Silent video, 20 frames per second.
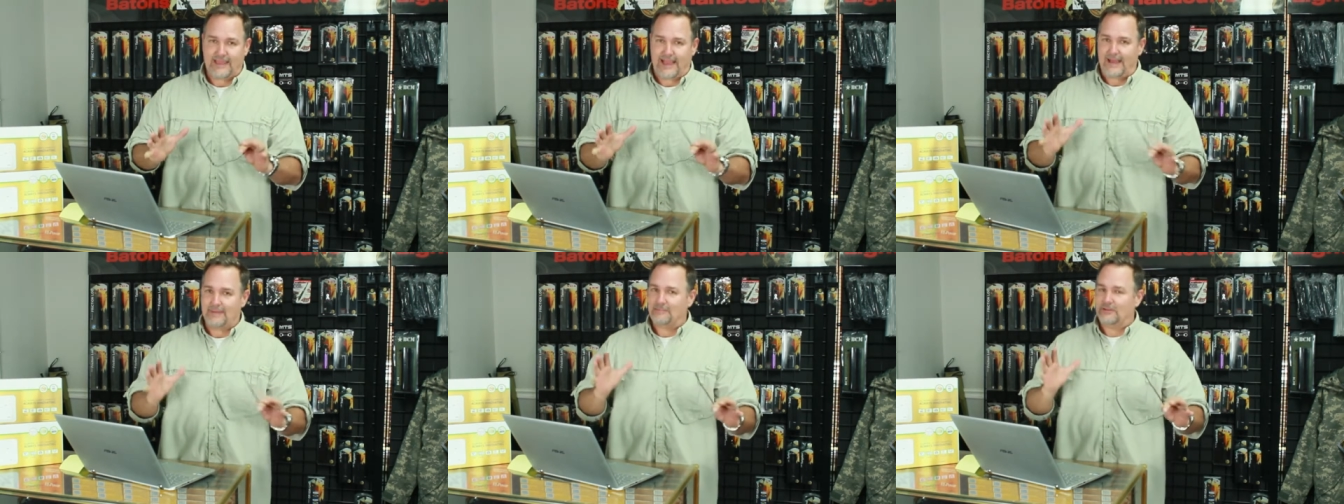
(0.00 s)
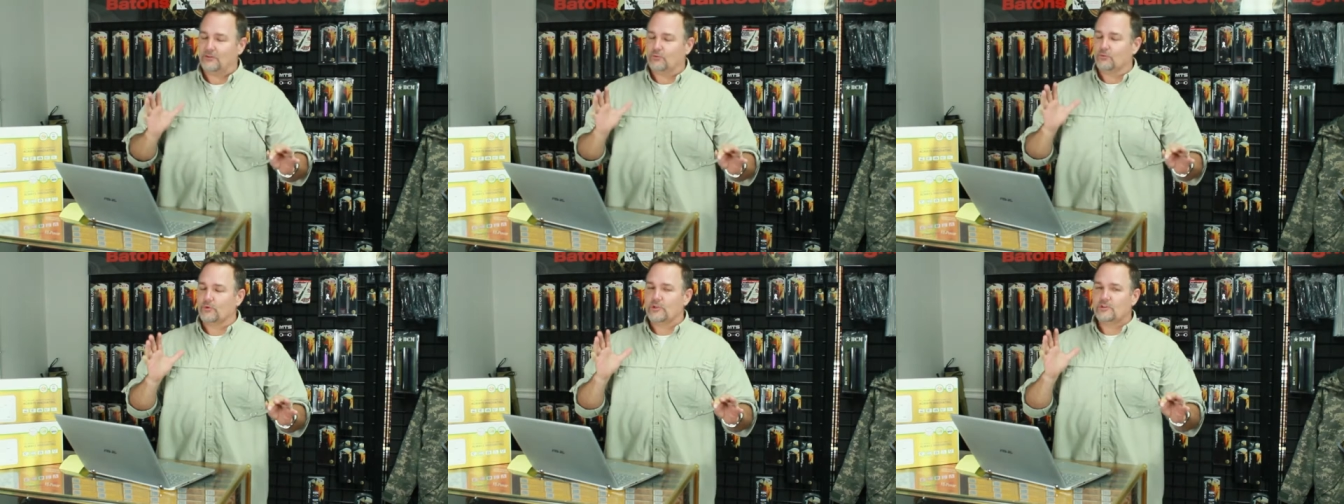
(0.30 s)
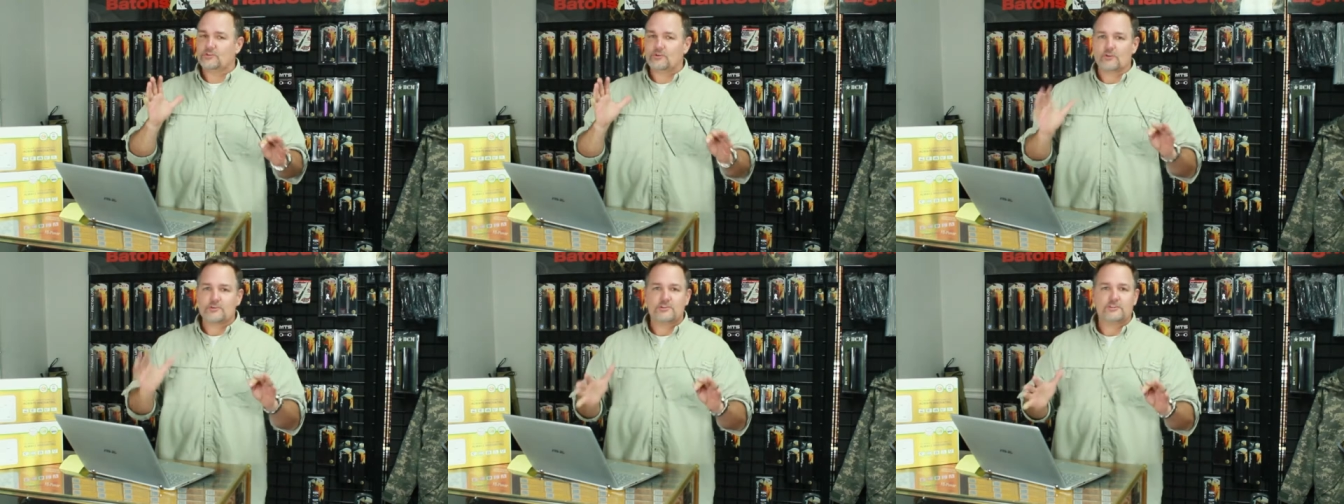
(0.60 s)
I've been
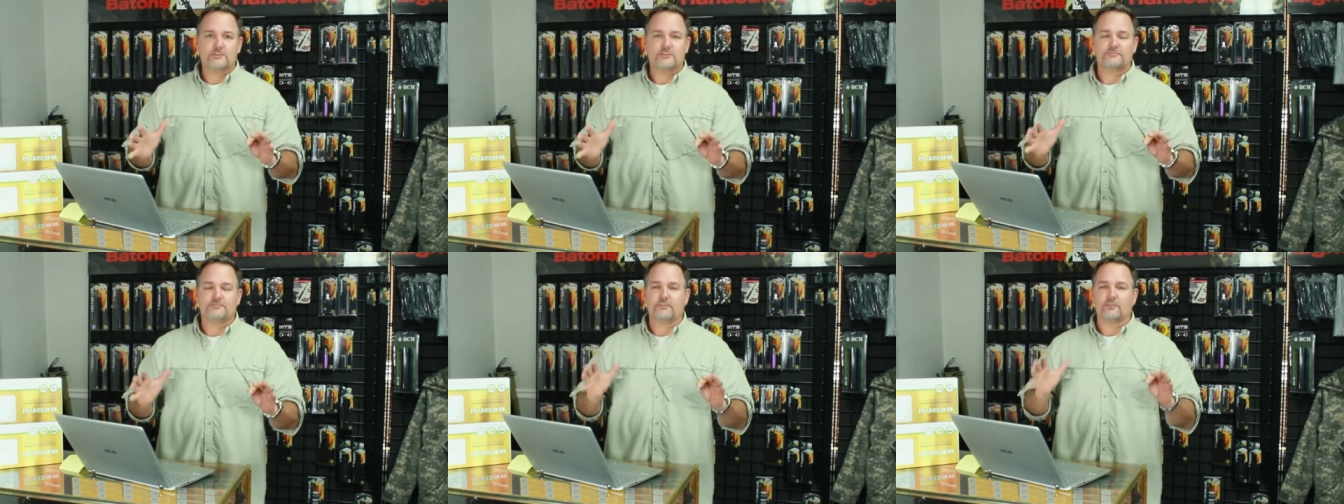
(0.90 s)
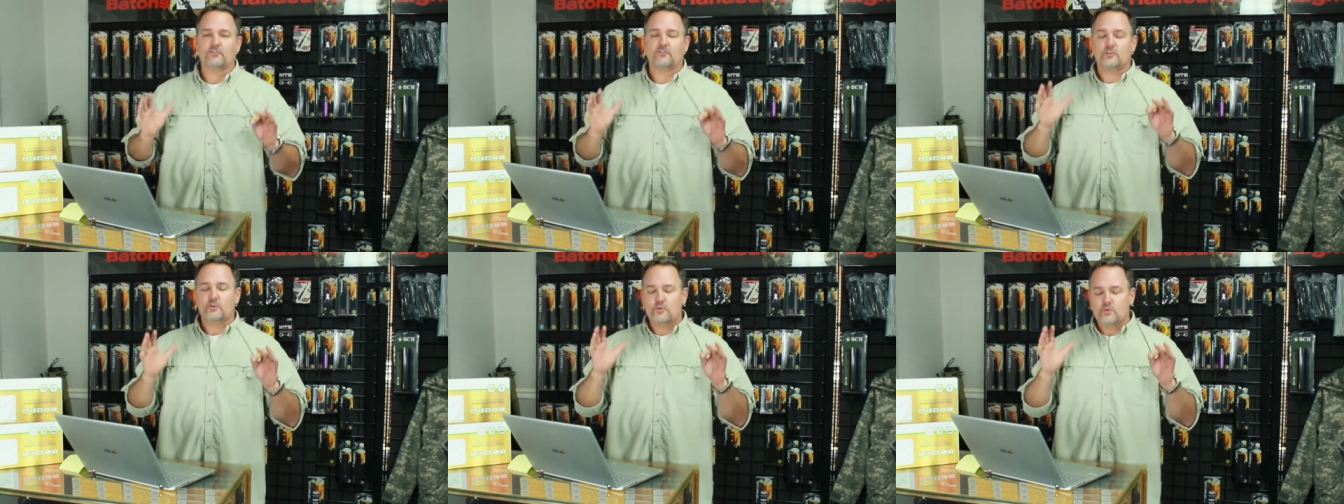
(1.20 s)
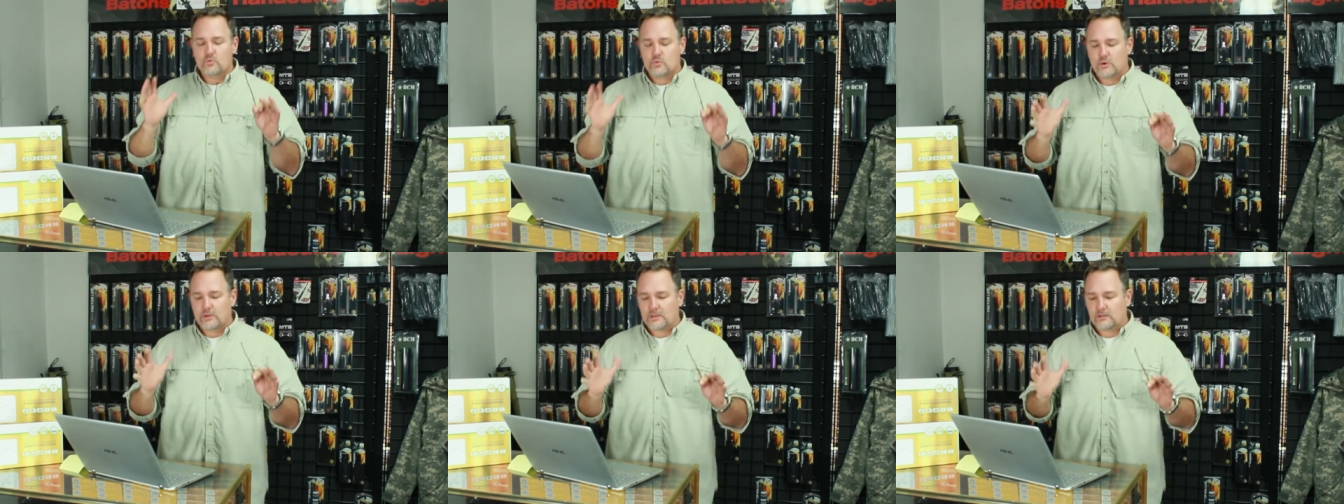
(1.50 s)
researching this for
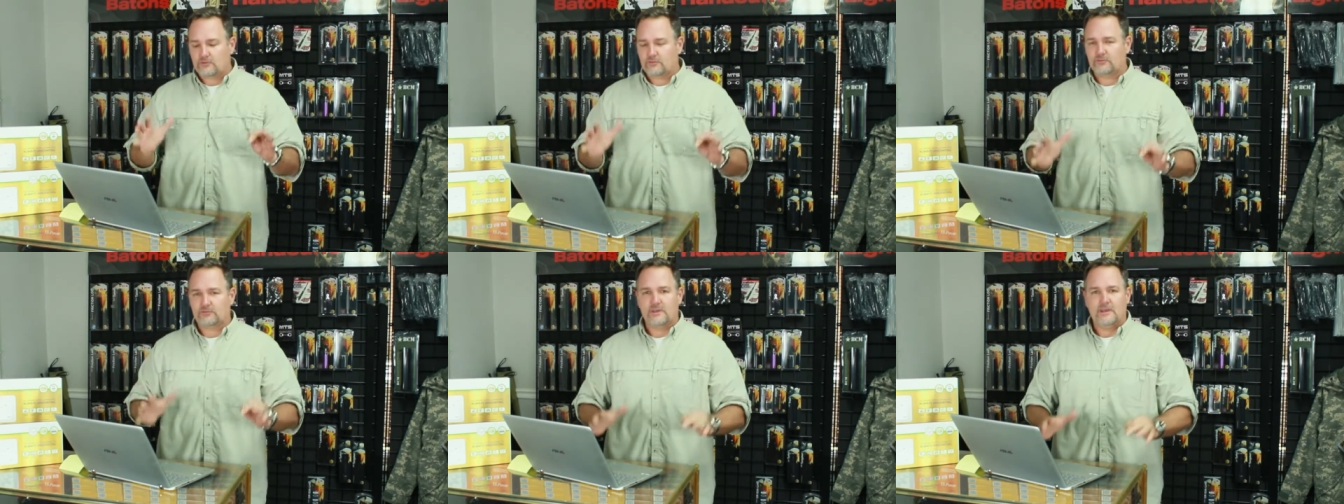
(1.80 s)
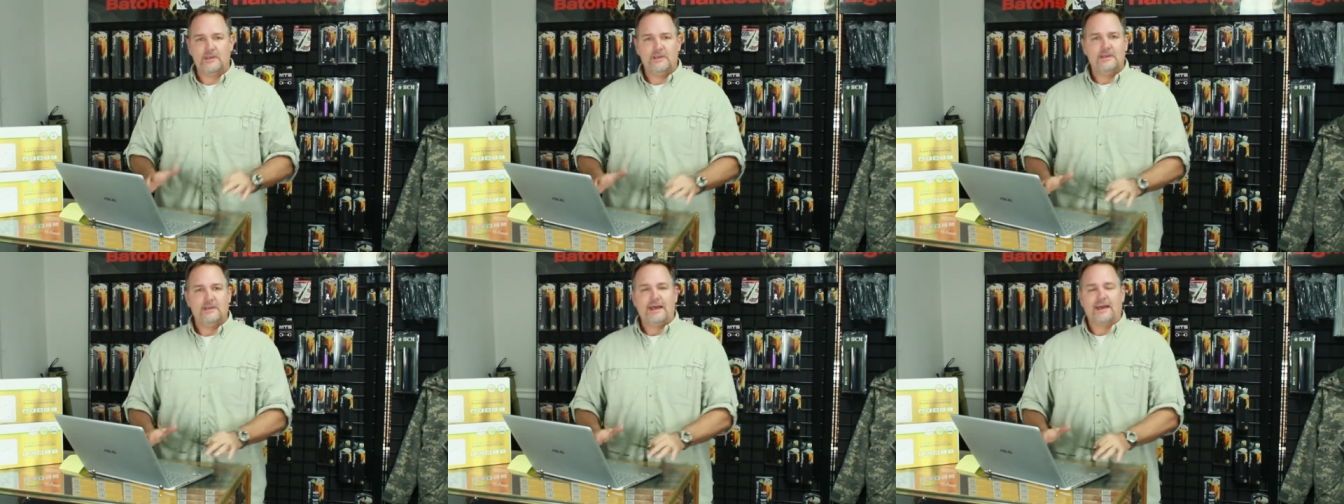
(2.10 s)
2 weeks.